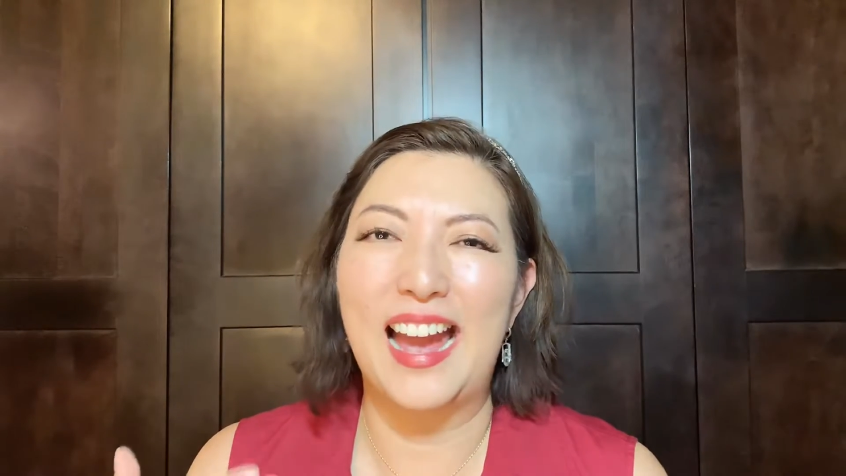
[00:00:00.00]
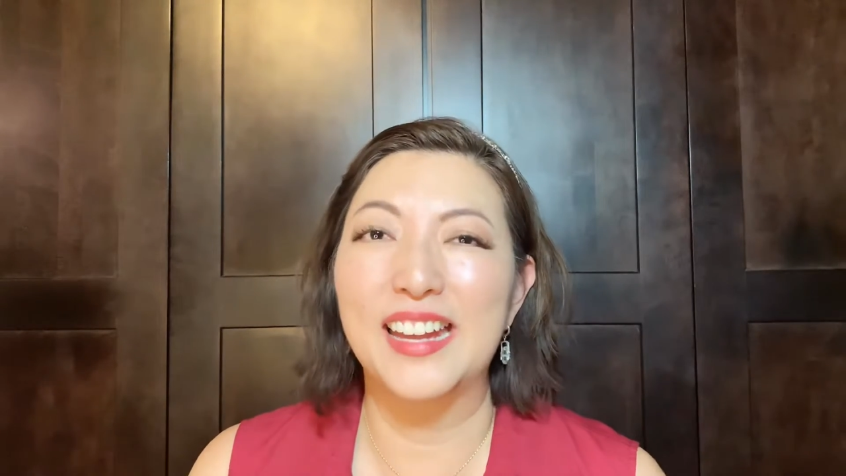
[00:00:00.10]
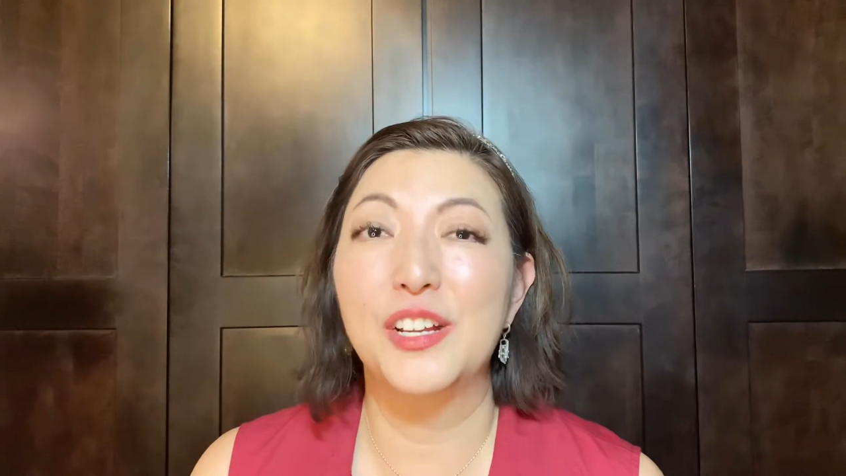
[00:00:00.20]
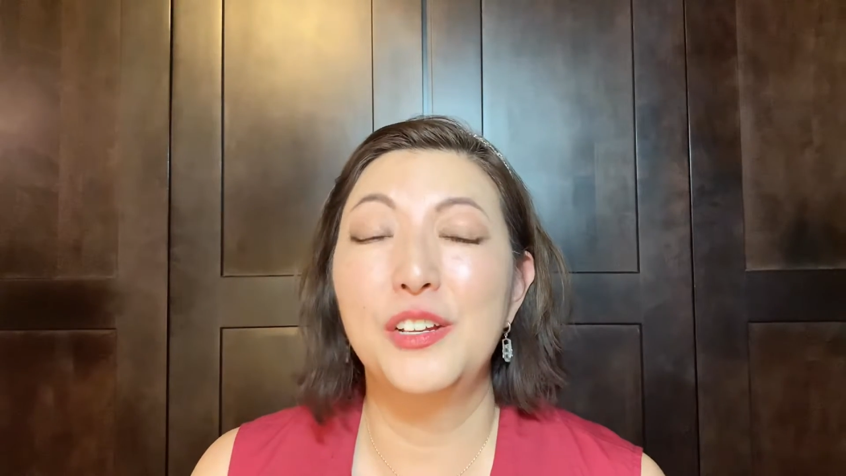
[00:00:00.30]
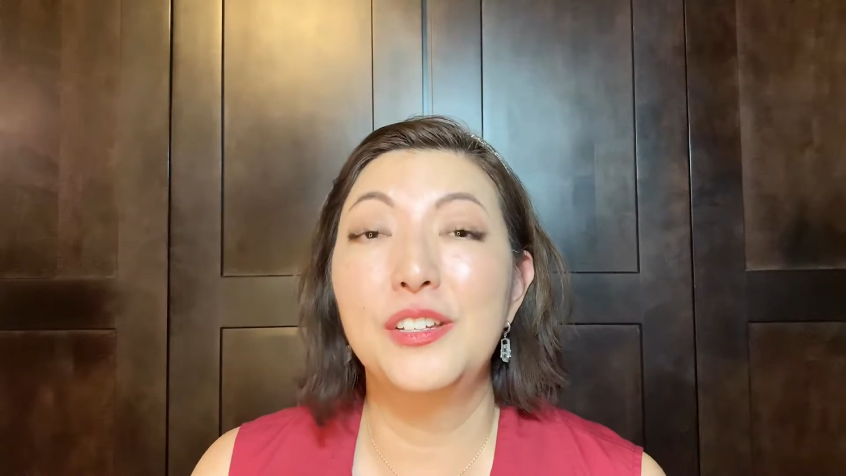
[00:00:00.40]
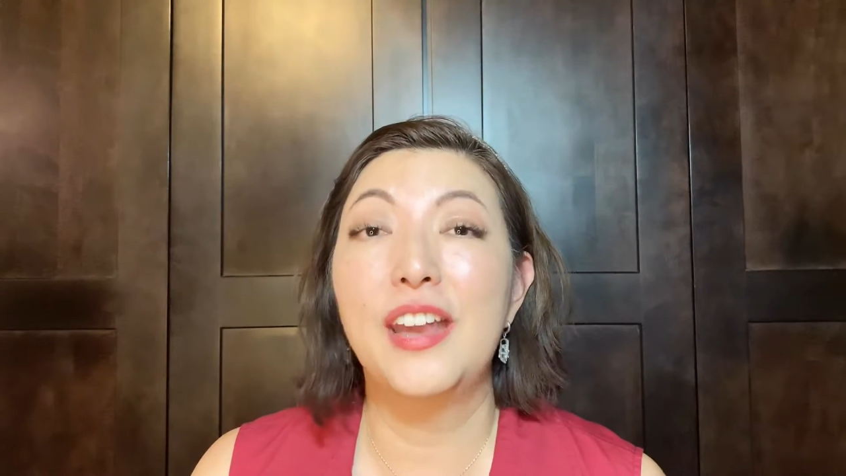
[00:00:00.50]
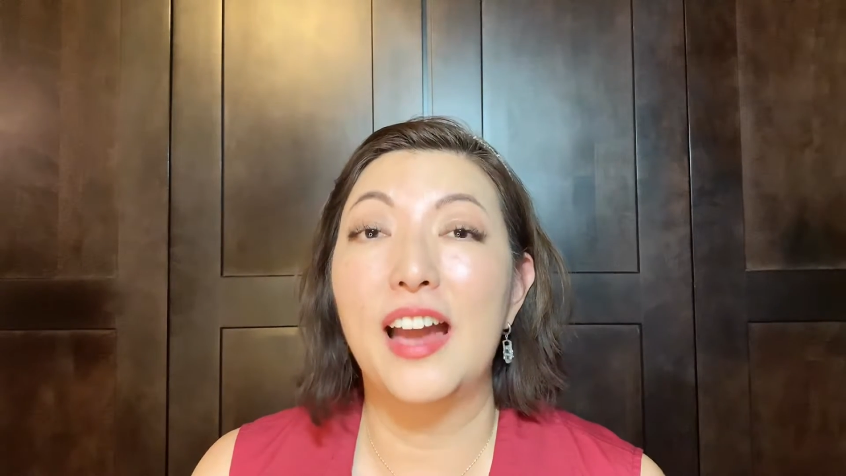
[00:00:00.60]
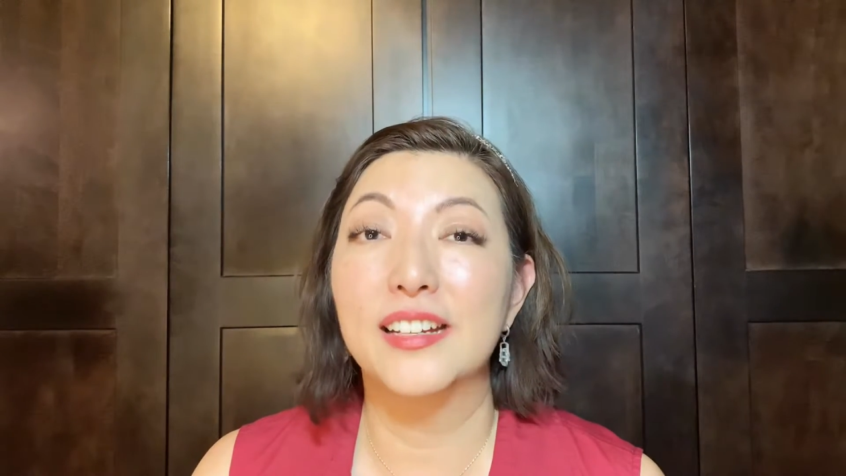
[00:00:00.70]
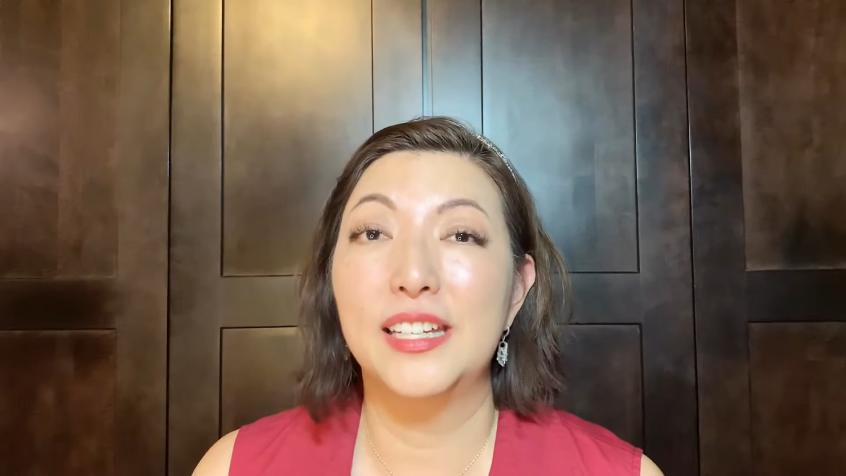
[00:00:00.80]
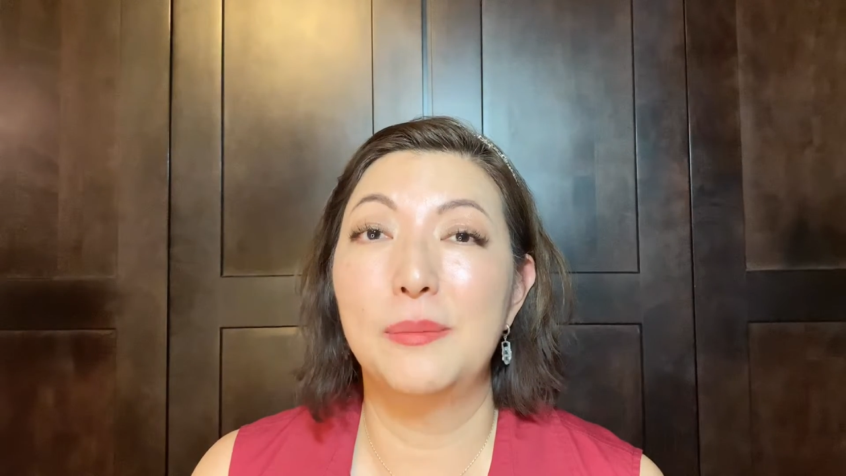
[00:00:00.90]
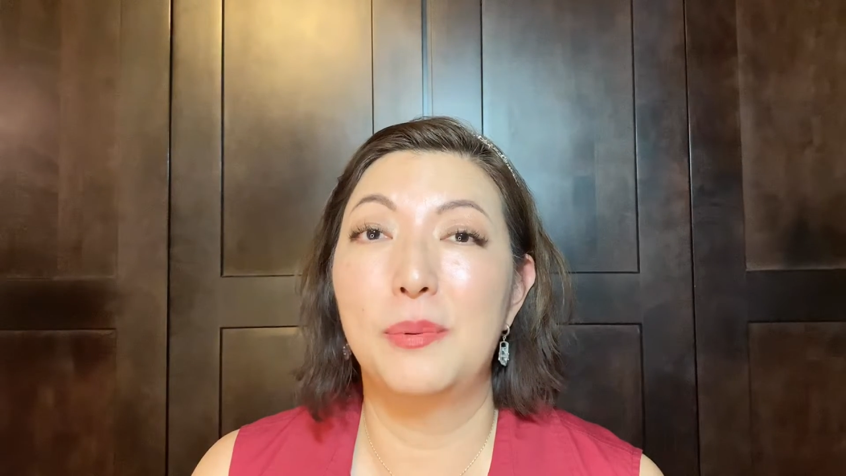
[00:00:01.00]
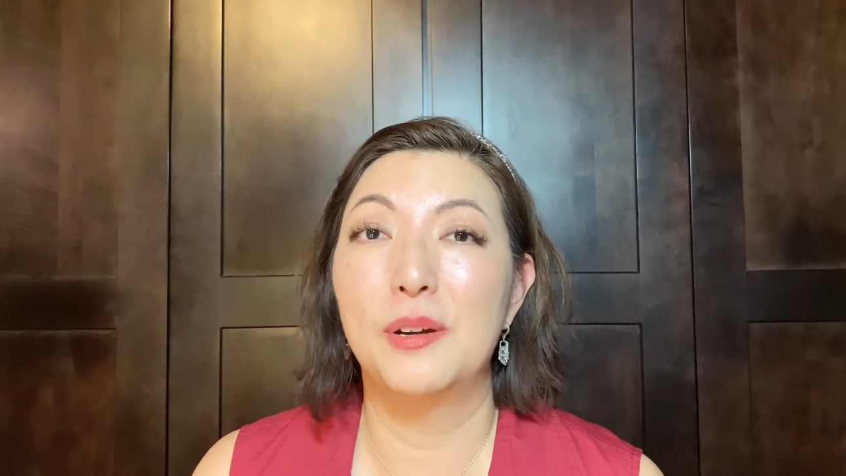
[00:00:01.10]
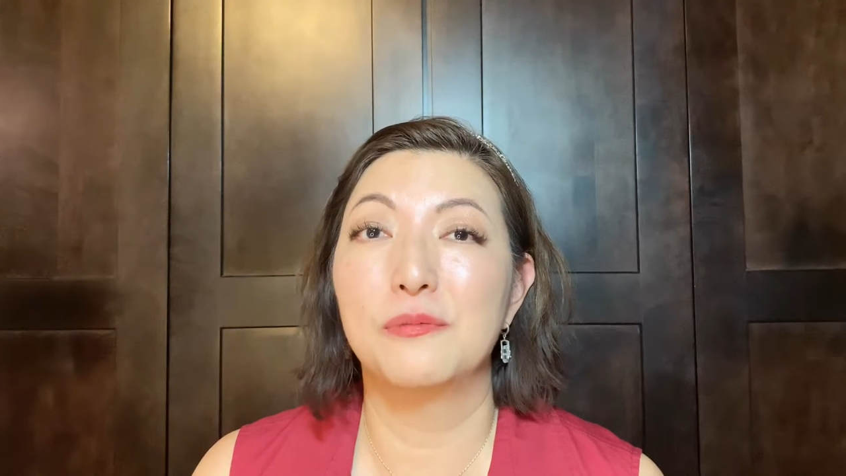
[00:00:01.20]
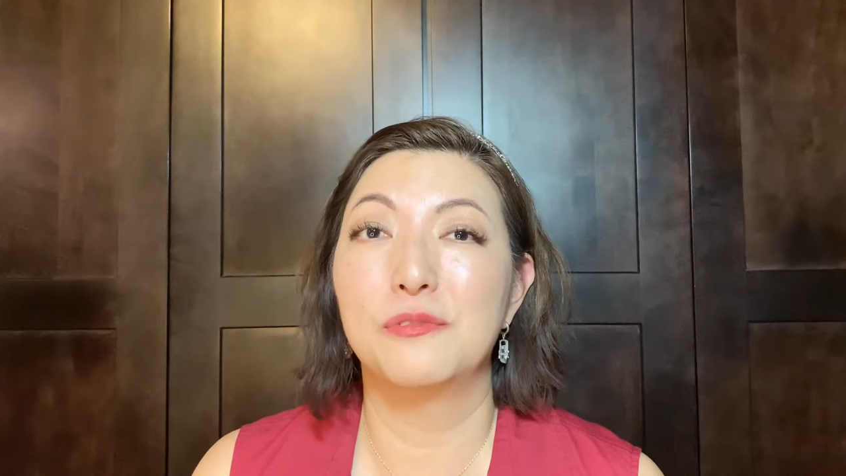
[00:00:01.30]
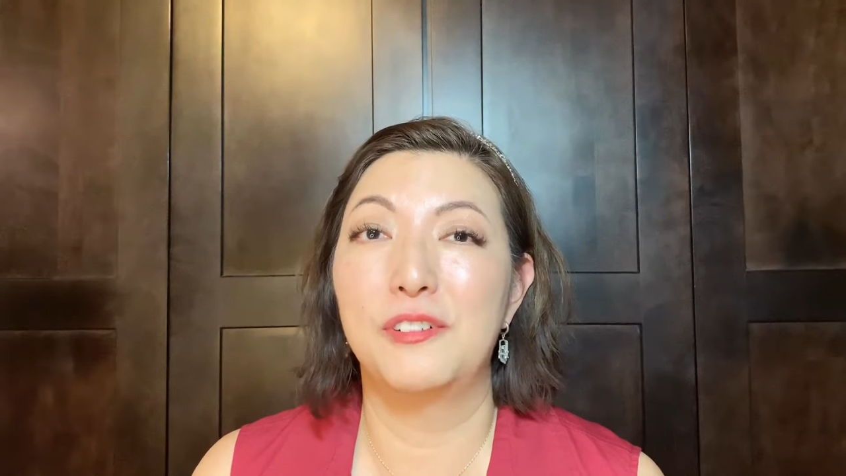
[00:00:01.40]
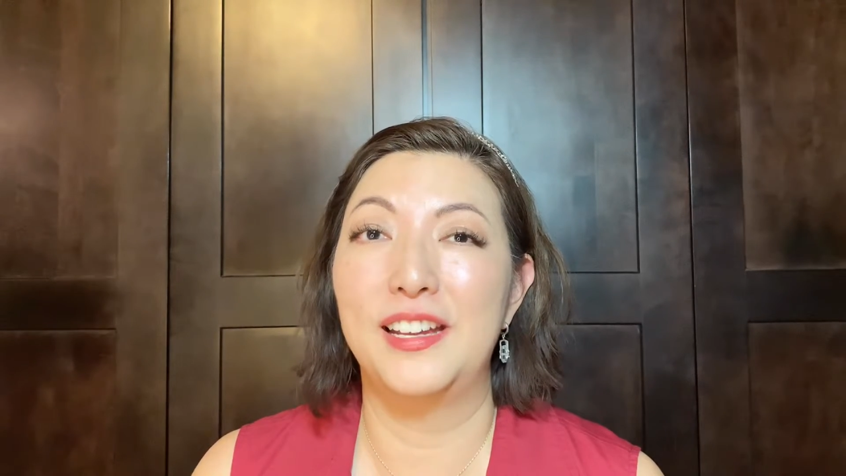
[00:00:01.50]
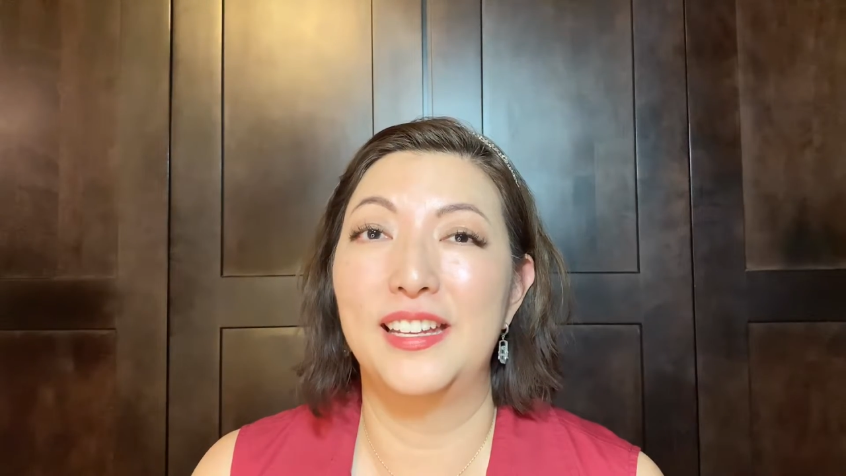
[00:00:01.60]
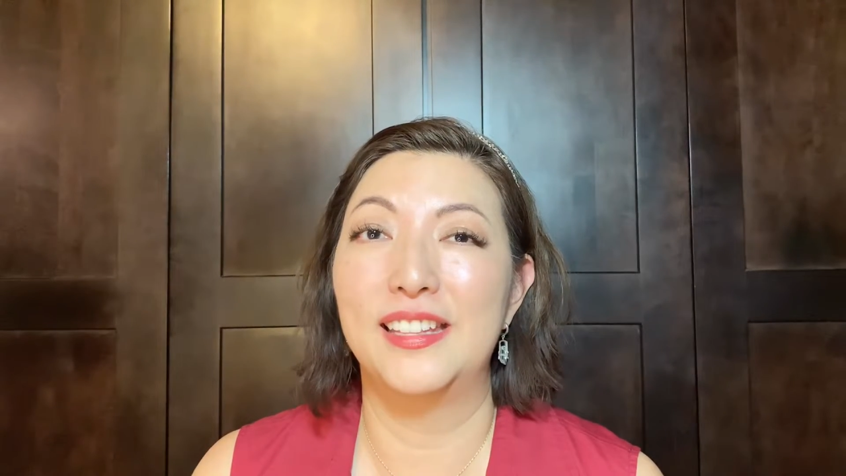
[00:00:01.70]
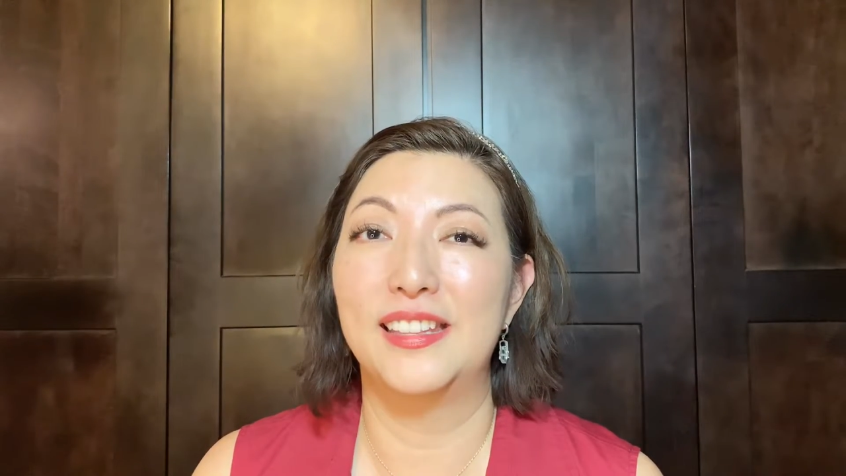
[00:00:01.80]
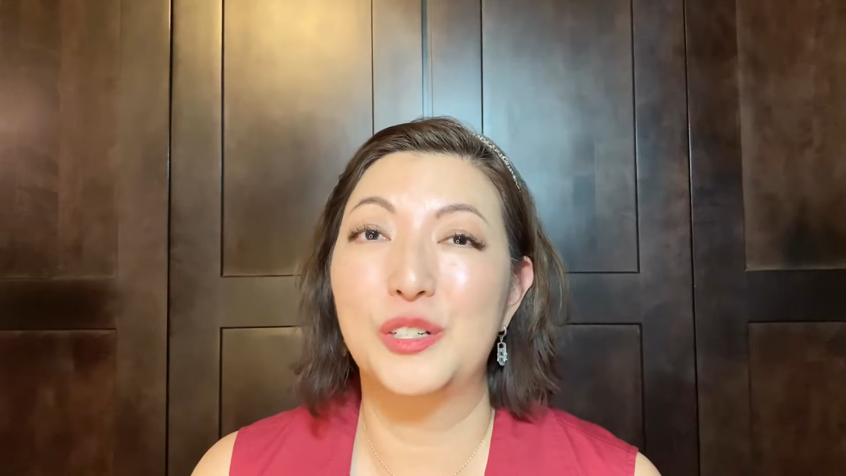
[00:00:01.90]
I could not keep up with